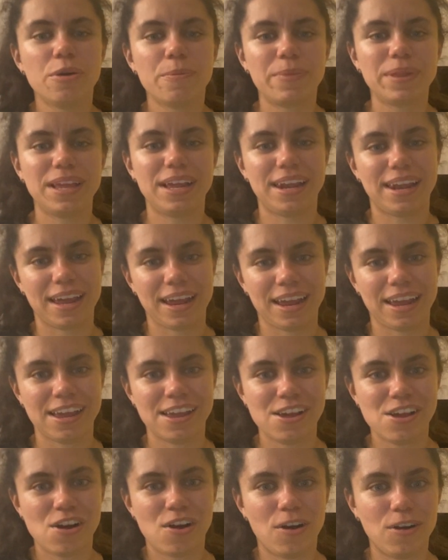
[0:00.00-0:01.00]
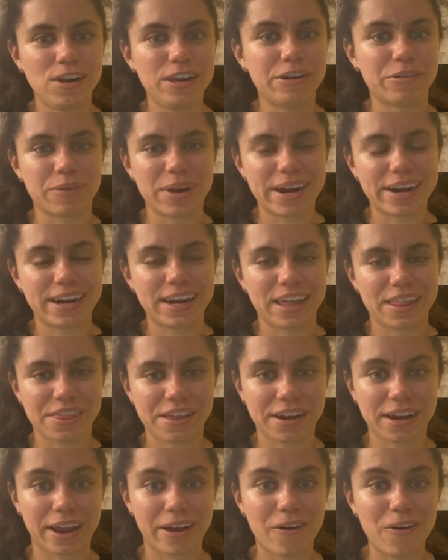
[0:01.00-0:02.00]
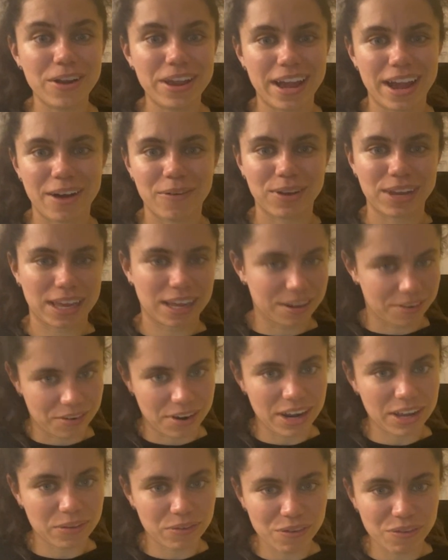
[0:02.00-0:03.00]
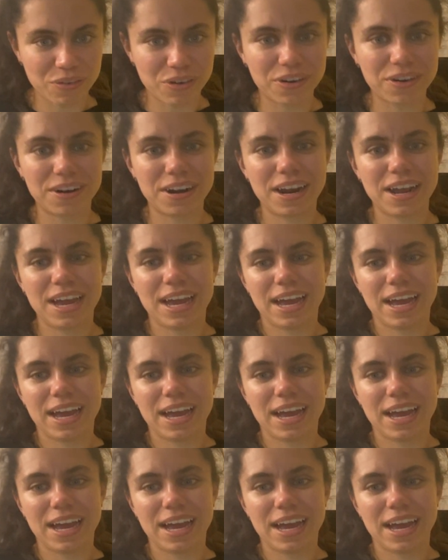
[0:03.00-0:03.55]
But then like only rarely I think like, oh yeah, I was at Price before.